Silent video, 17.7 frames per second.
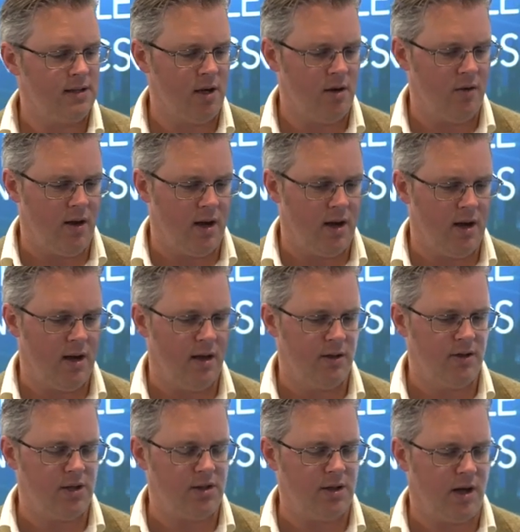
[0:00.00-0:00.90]
so
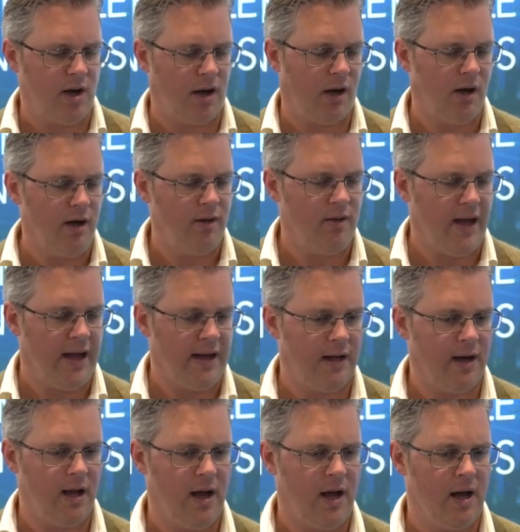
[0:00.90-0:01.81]
uh, just to conclude
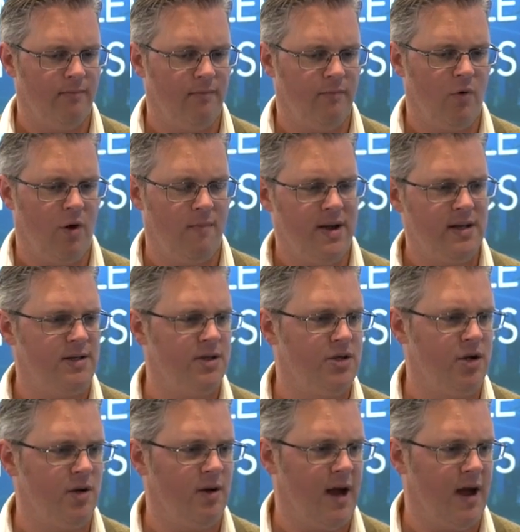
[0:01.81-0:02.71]
then, um, what
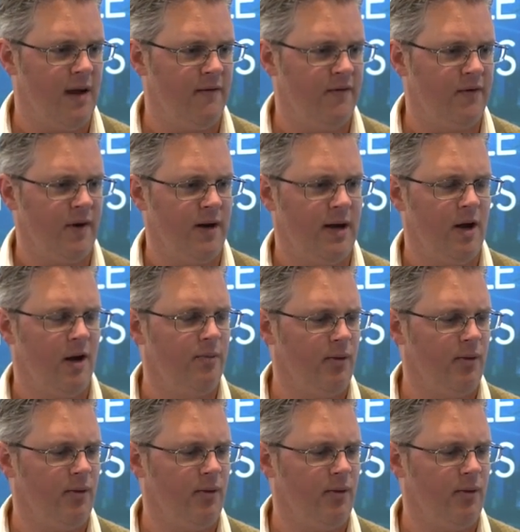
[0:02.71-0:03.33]
message do you have for any